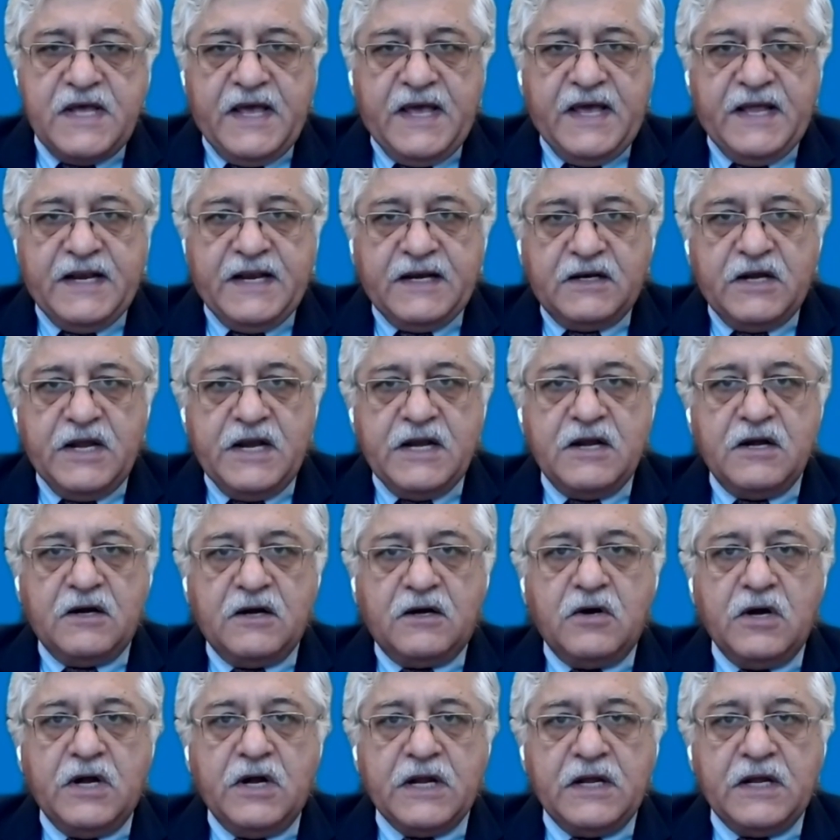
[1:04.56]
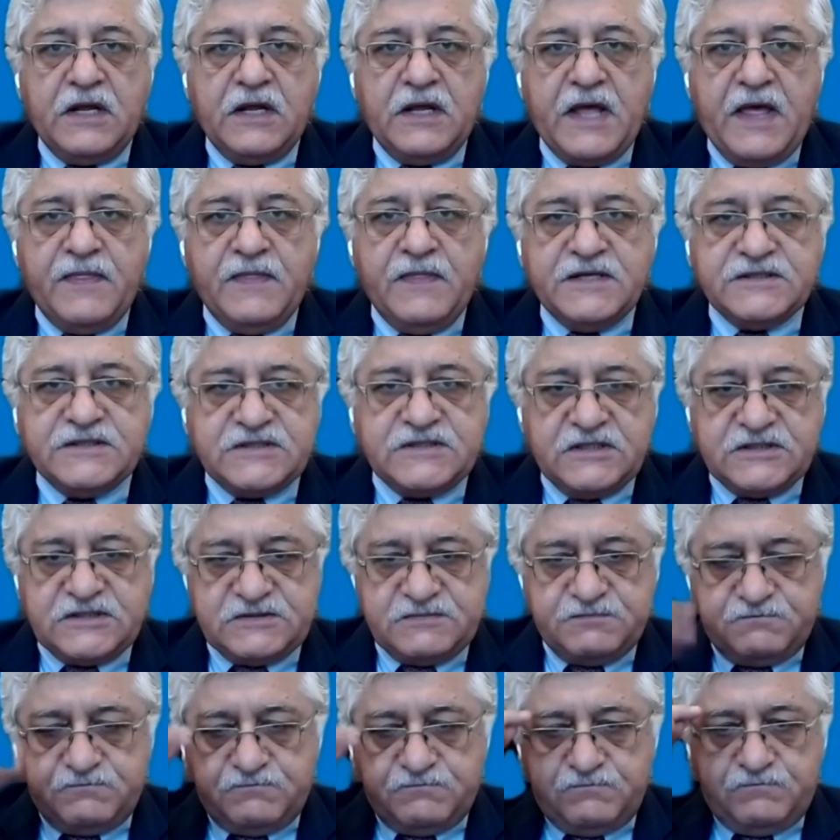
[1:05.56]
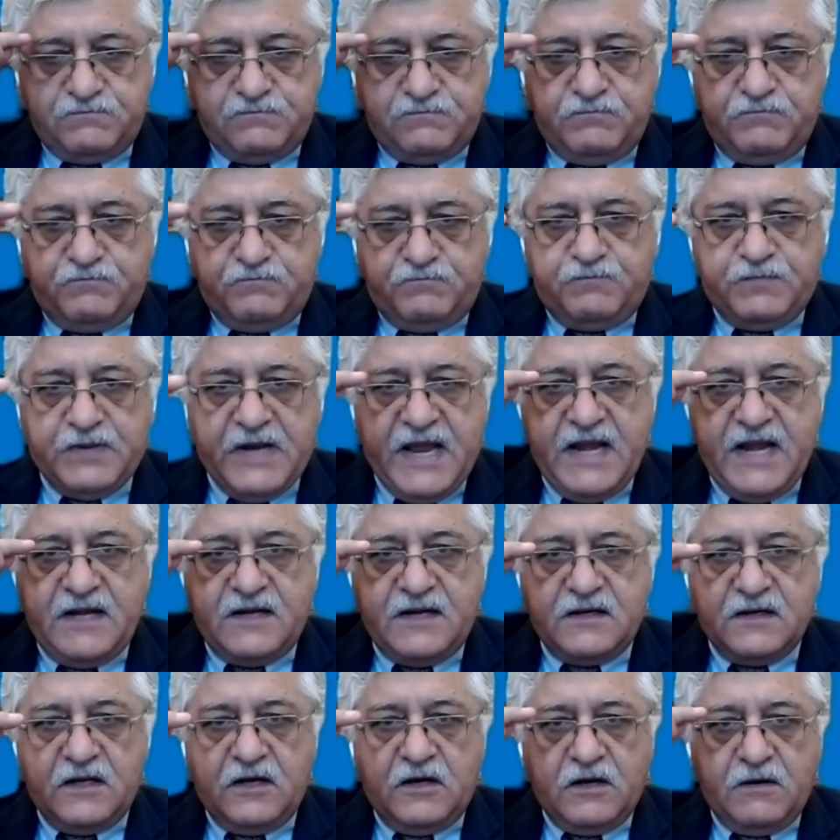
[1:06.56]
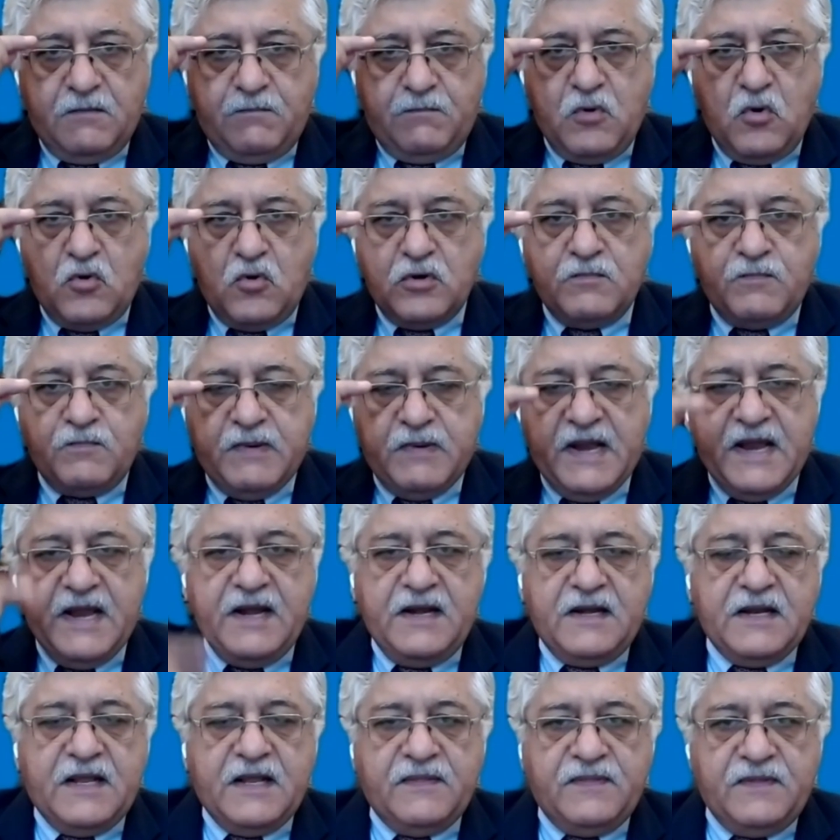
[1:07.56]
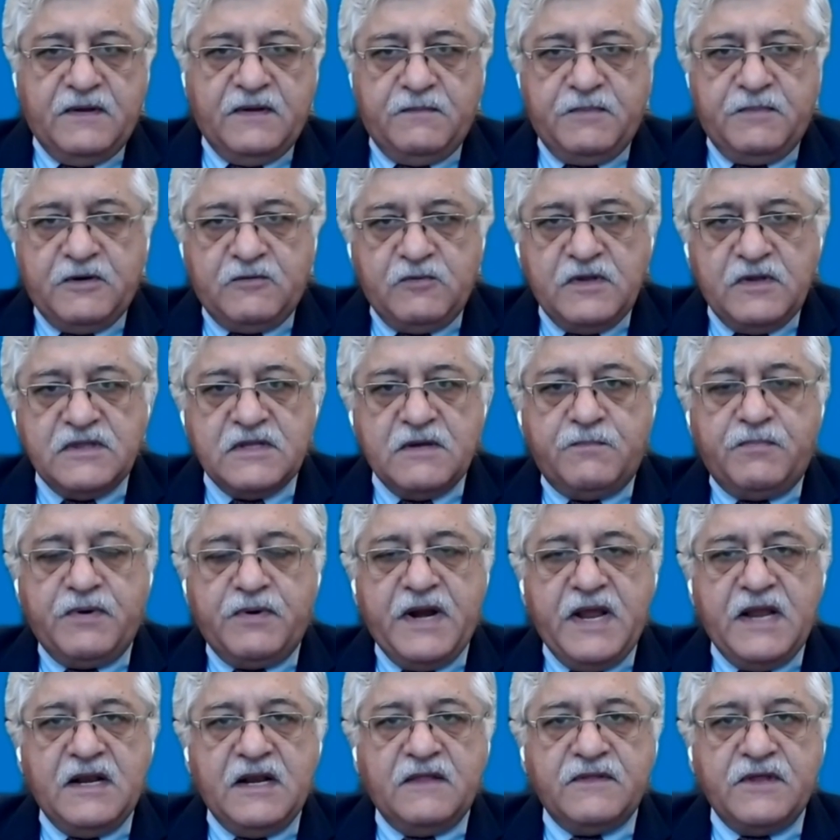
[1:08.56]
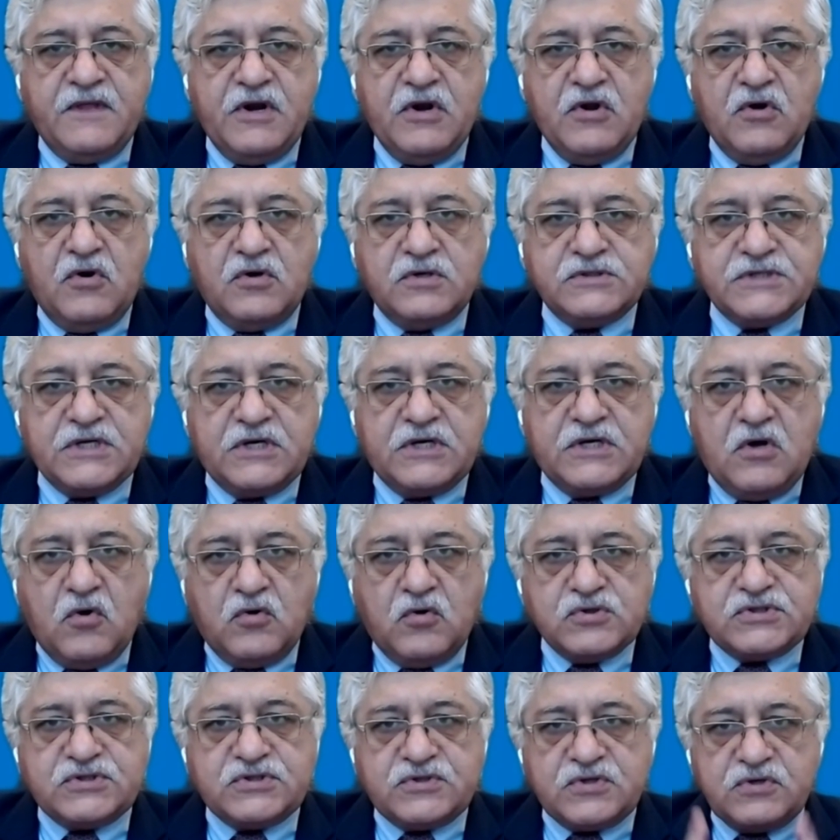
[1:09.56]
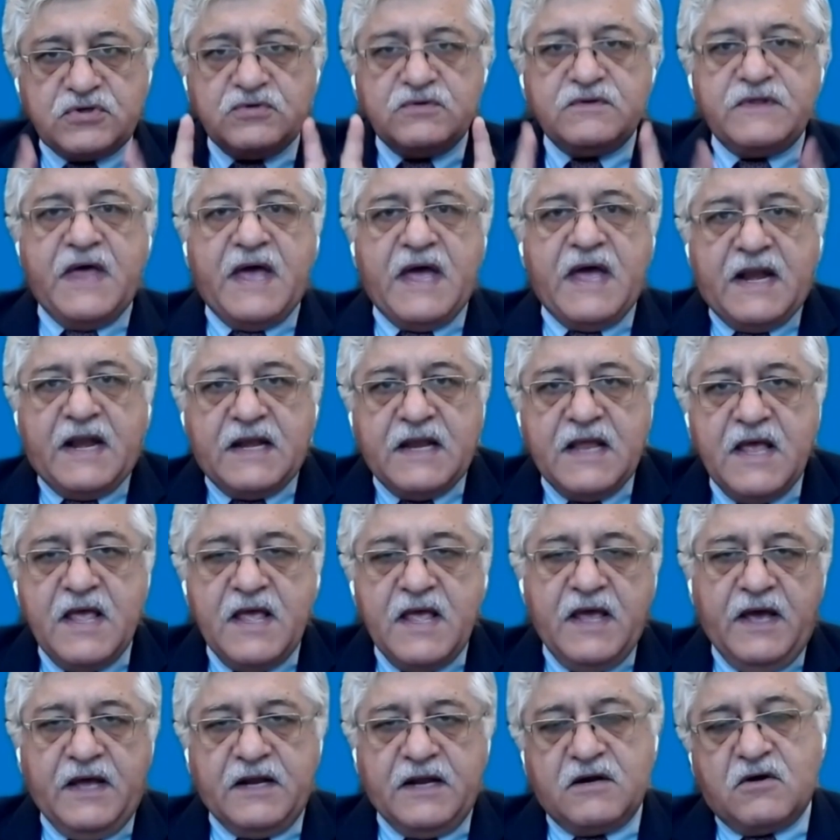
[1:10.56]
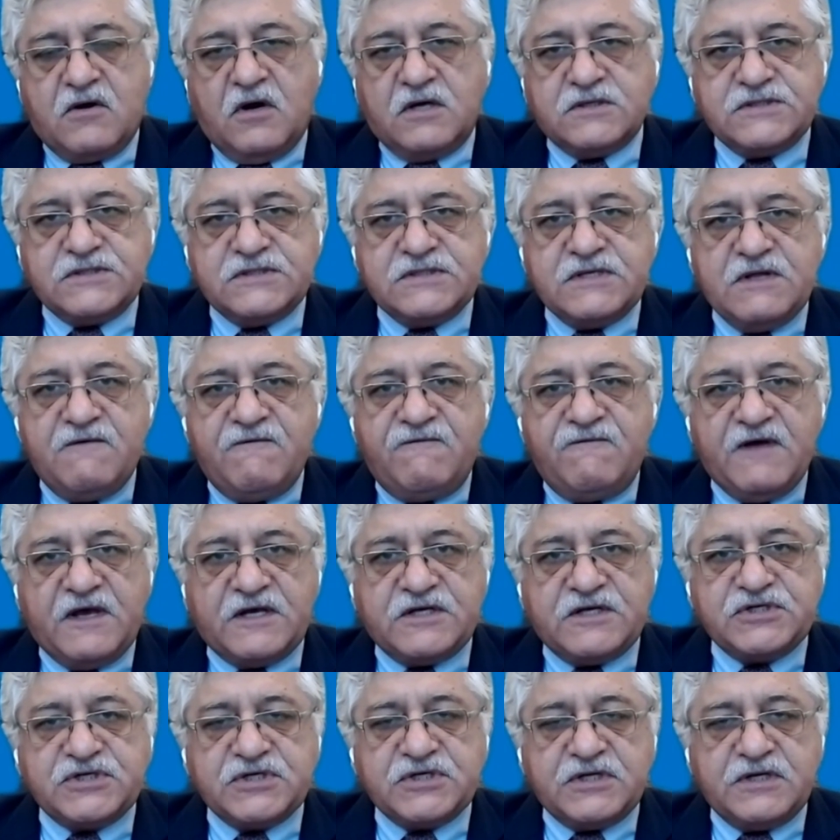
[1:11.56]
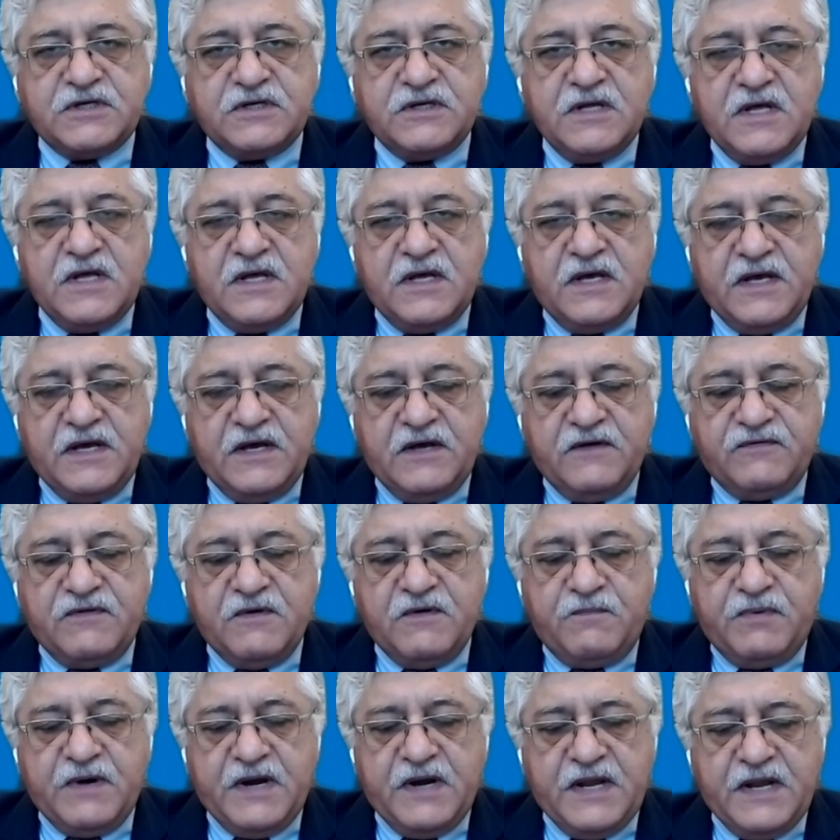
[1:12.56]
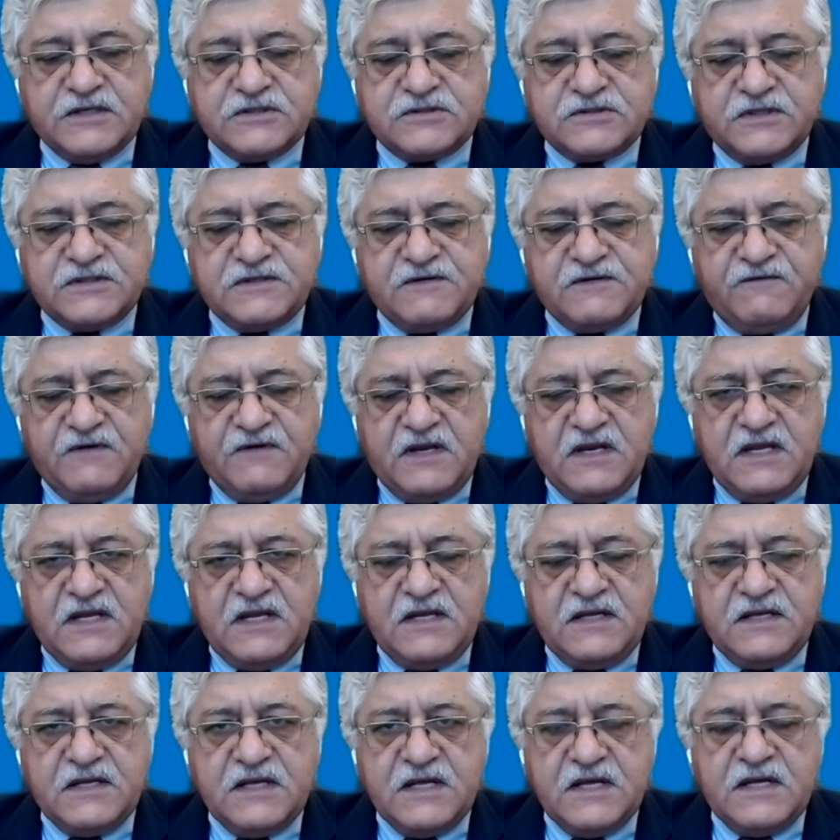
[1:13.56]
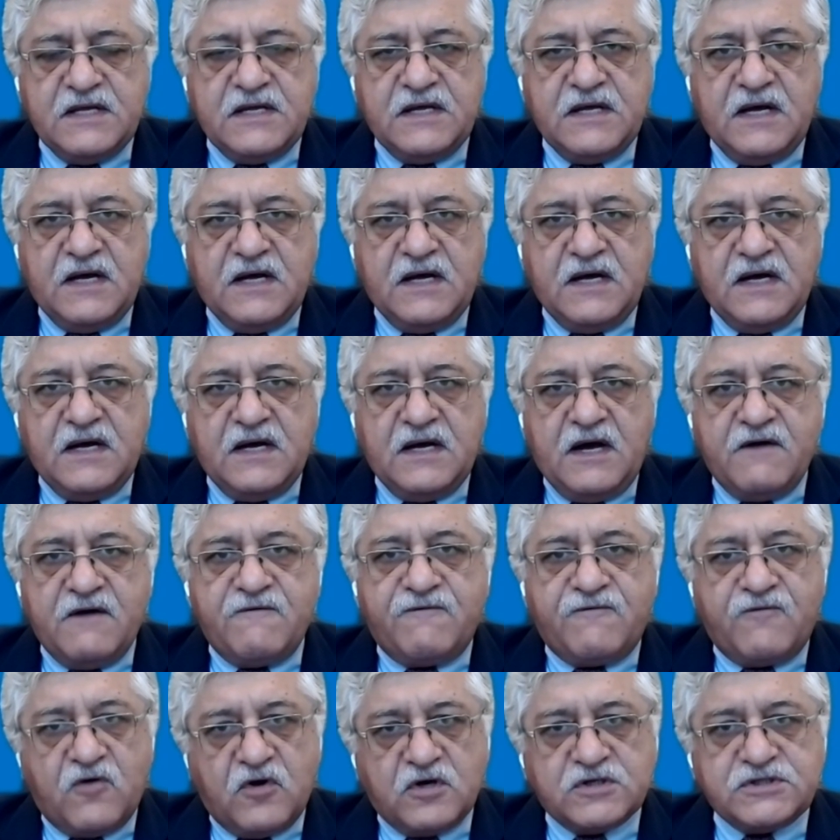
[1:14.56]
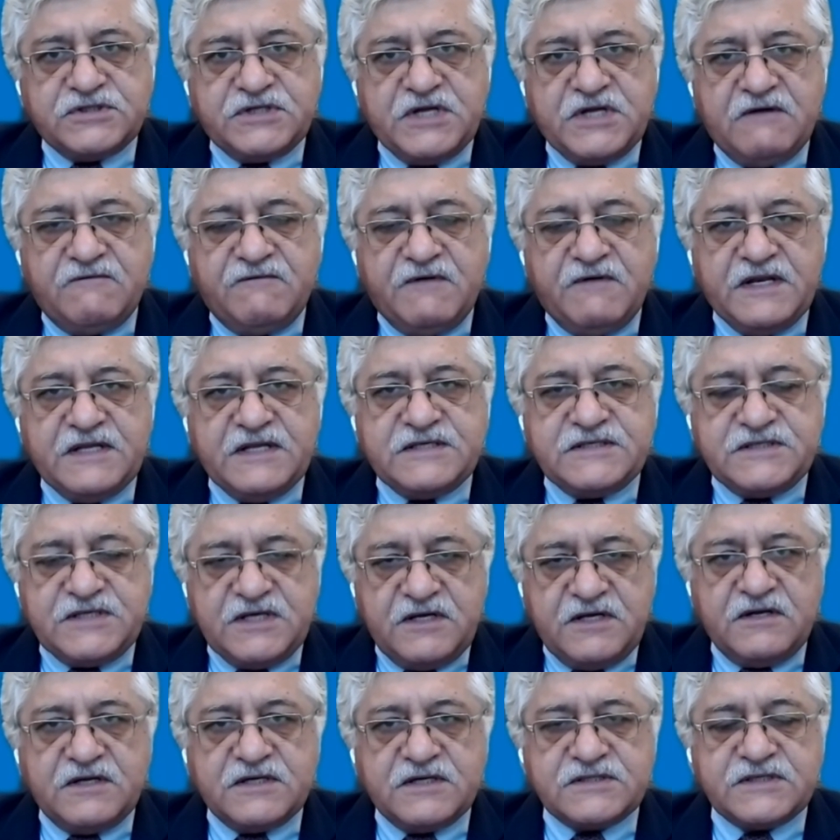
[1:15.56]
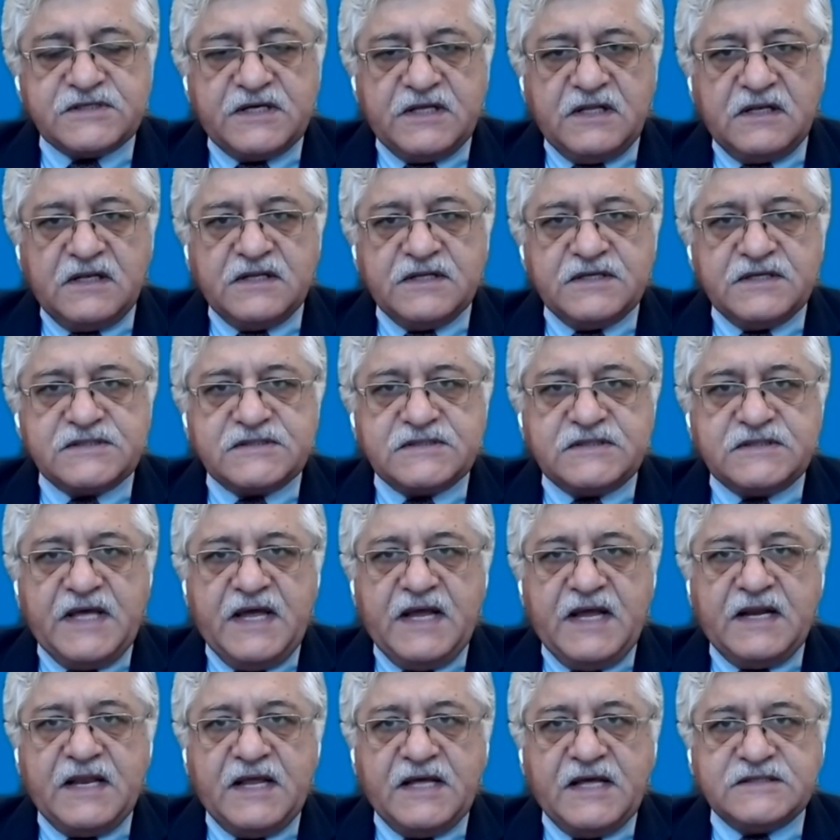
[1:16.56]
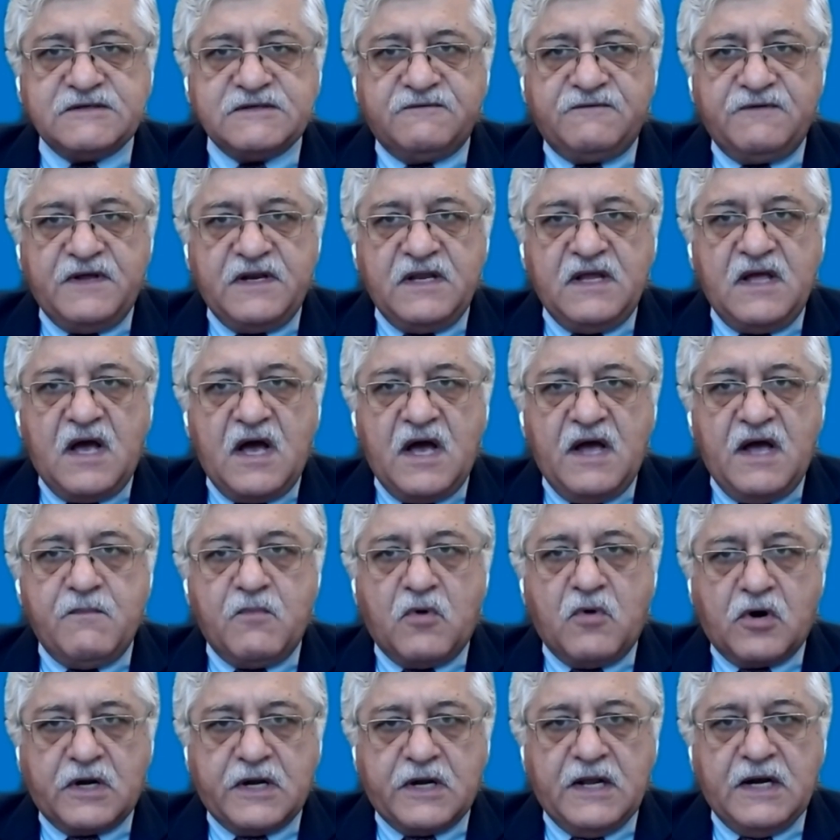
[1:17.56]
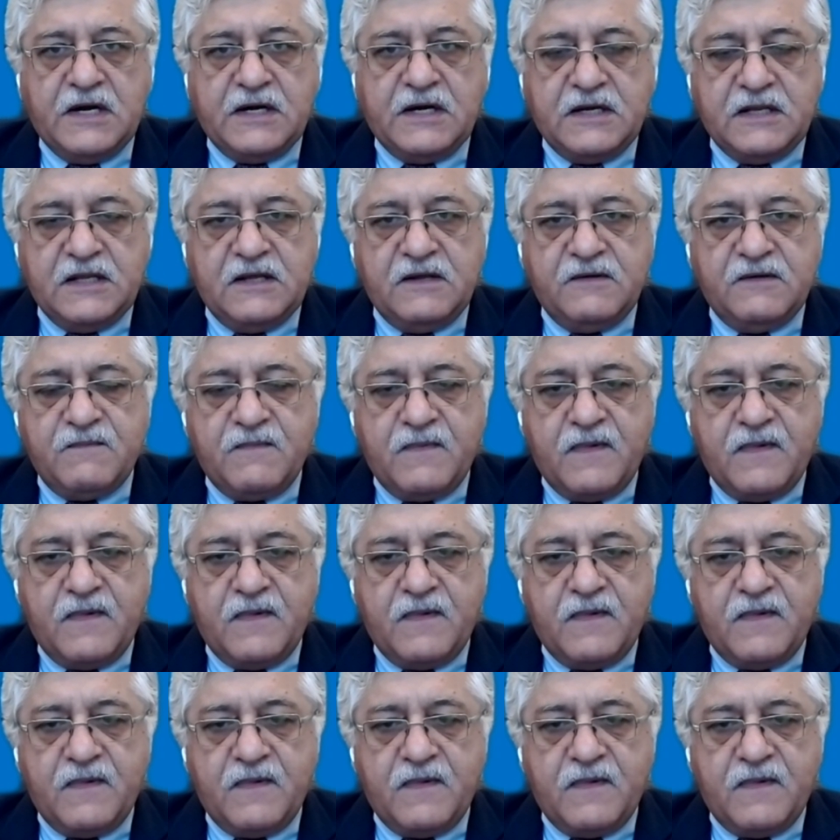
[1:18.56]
and going to go, and there's a plate or a bone plate at the between the brain and the nose. It goes through that and causes infection at the brain. So it's a very uh, unfortunate, very serious illness that has a very high mortality.